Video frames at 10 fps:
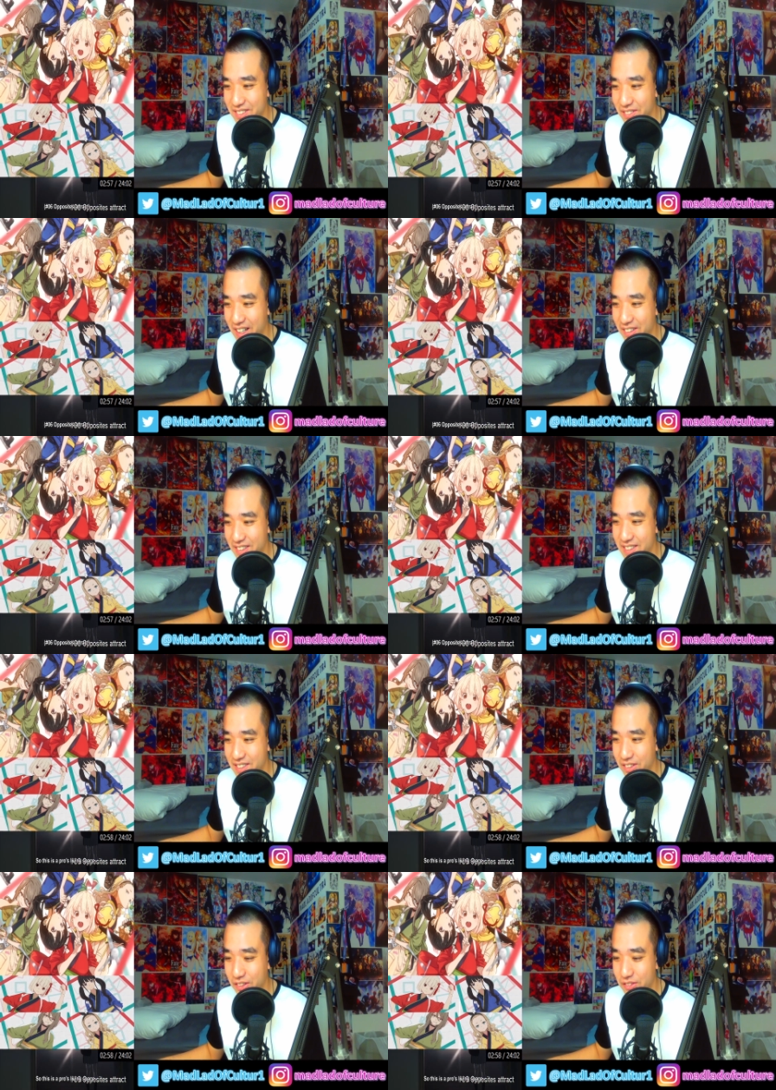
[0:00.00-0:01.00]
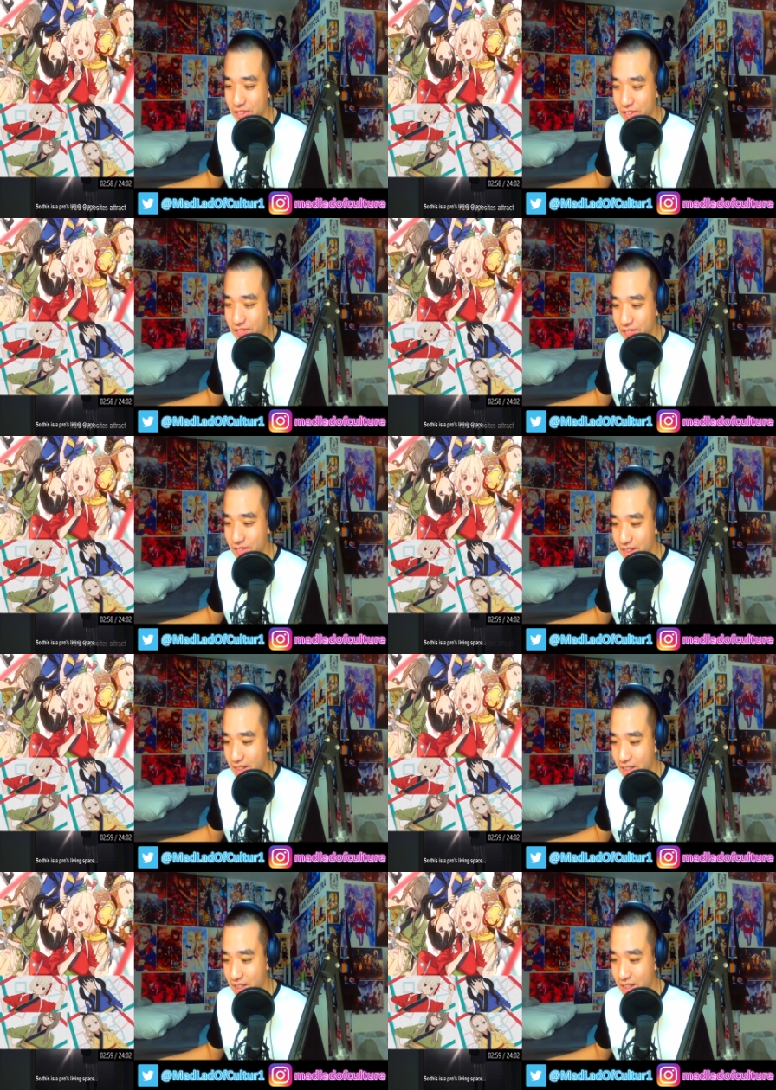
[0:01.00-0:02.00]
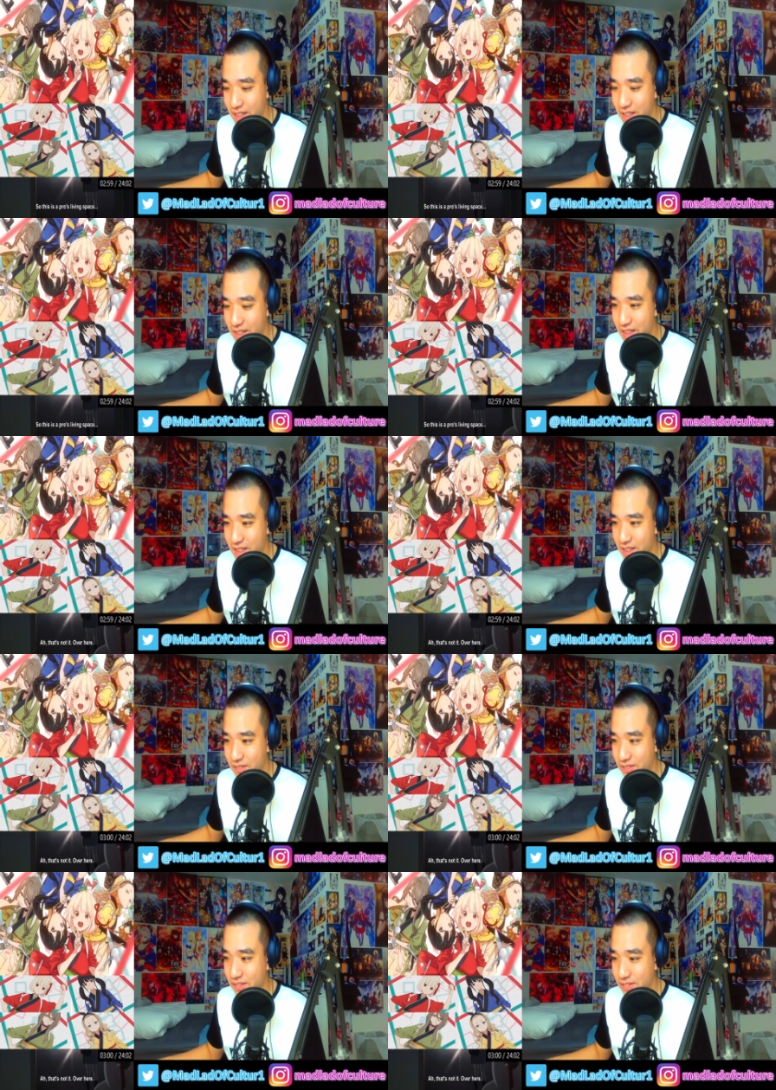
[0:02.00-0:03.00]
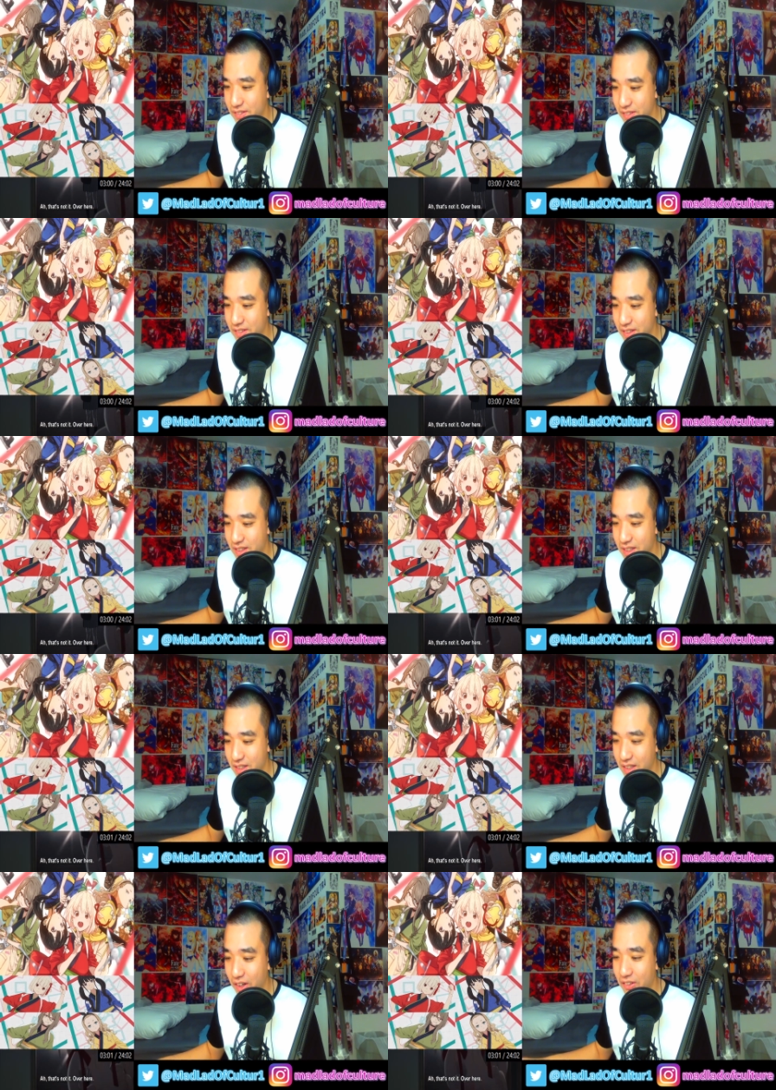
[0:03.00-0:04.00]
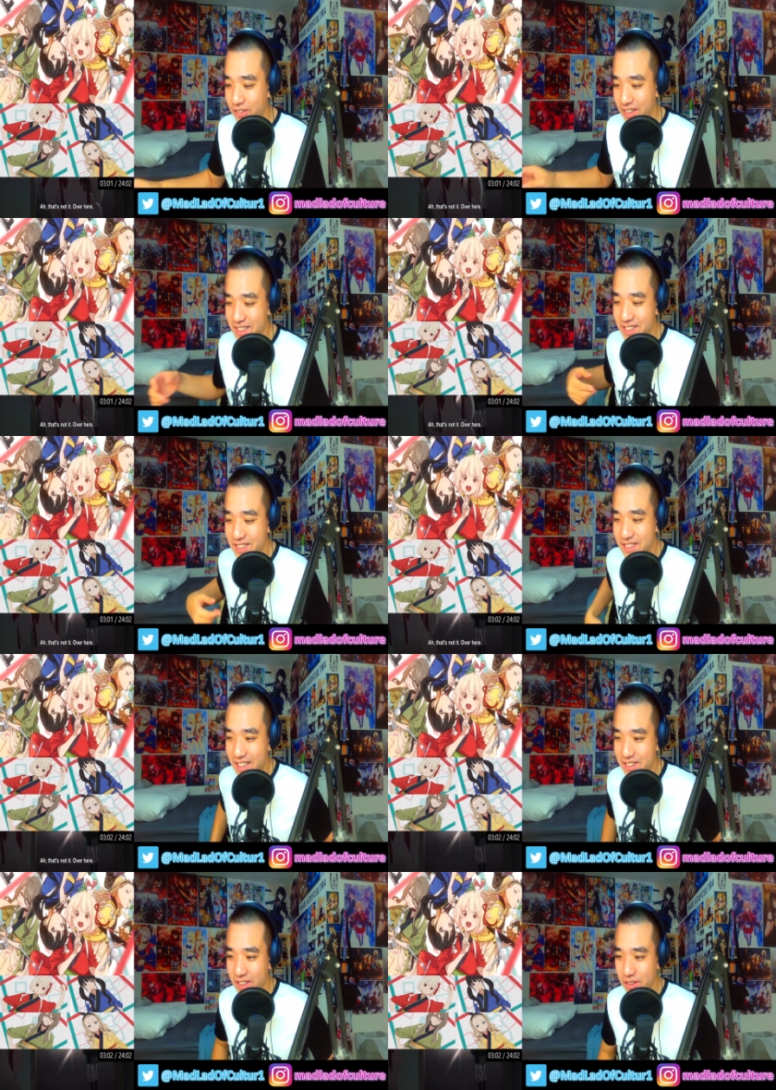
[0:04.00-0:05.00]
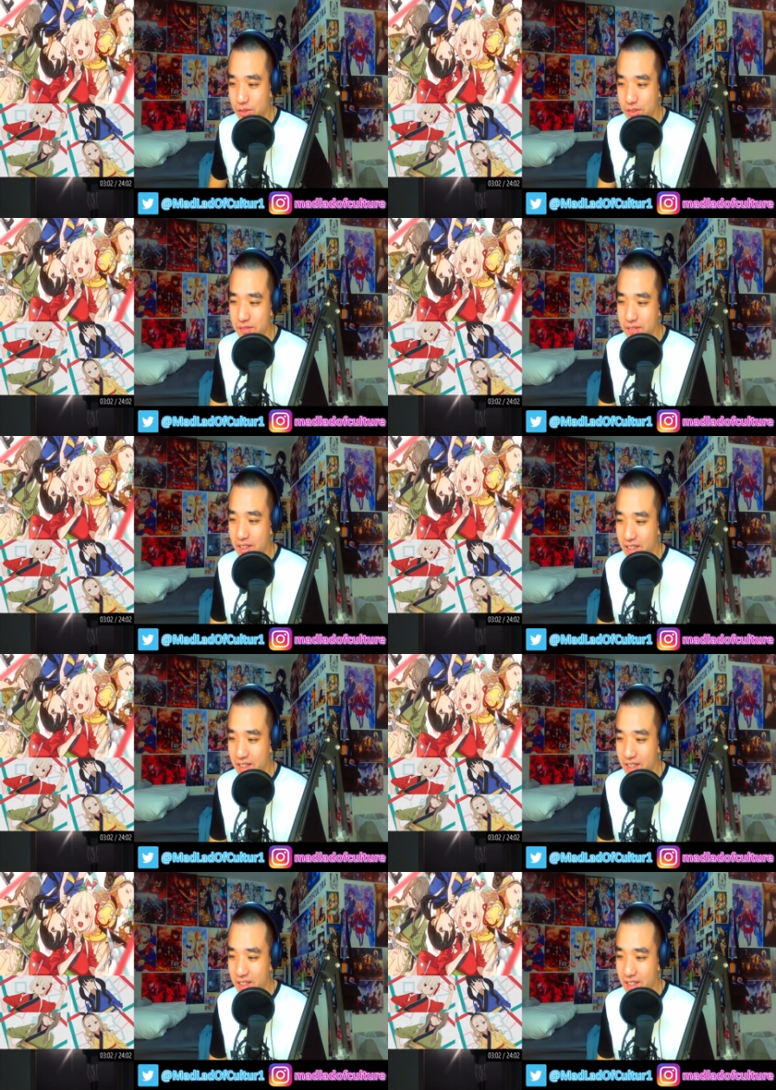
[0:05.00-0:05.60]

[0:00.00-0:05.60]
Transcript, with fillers: wow, this is her own room. Mm hmm Oh, that's that's not her room.